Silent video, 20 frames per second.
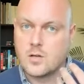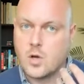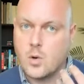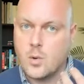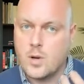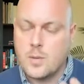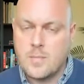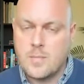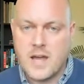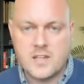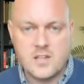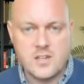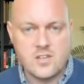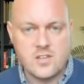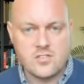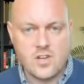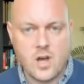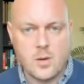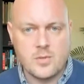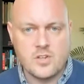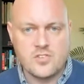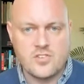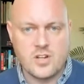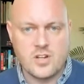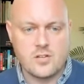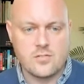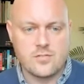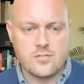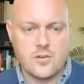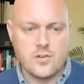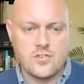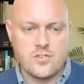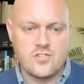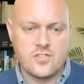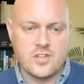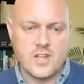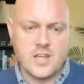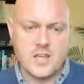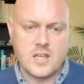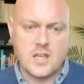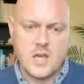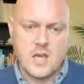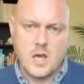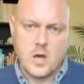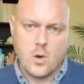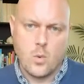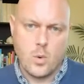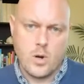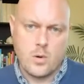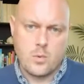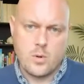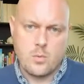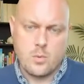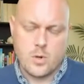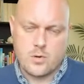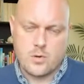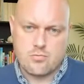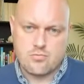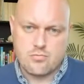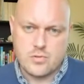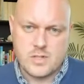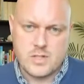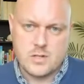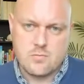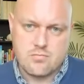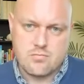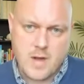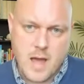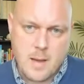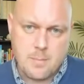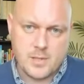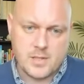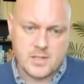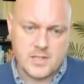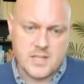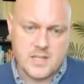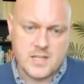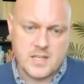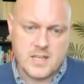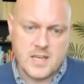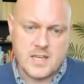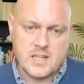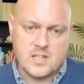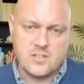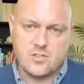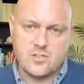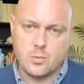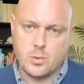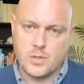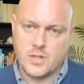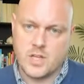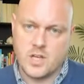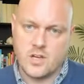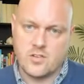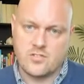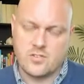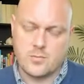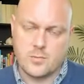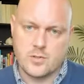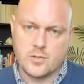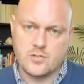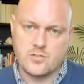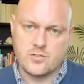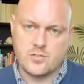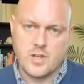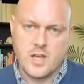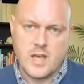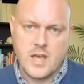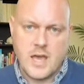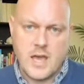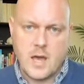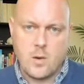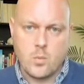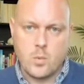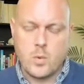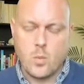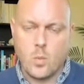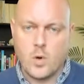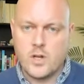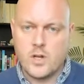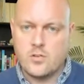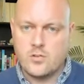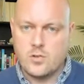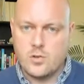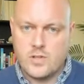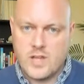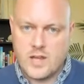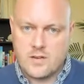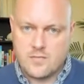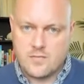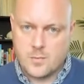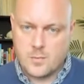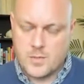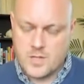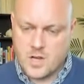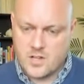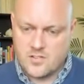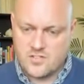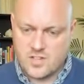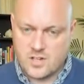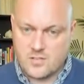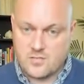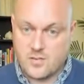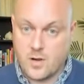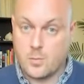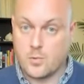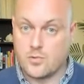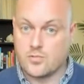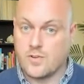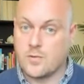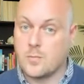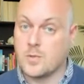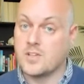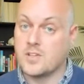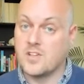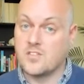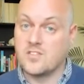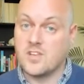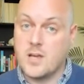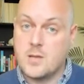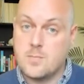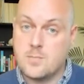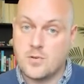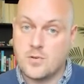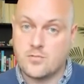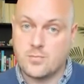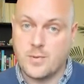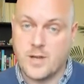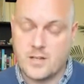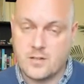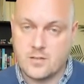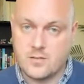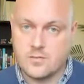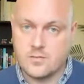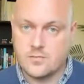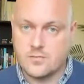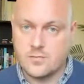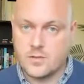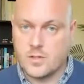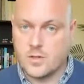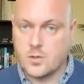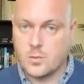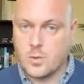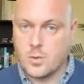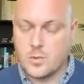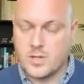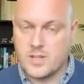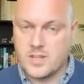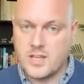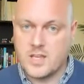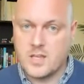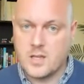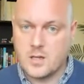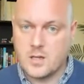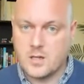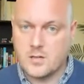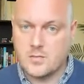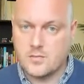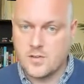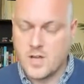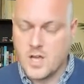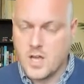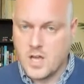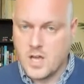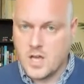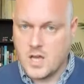going back to this omni-channel first thing, where we want to really rapidly engage with customers. And we want to do that from the onset, almost from a design perspective. When we think of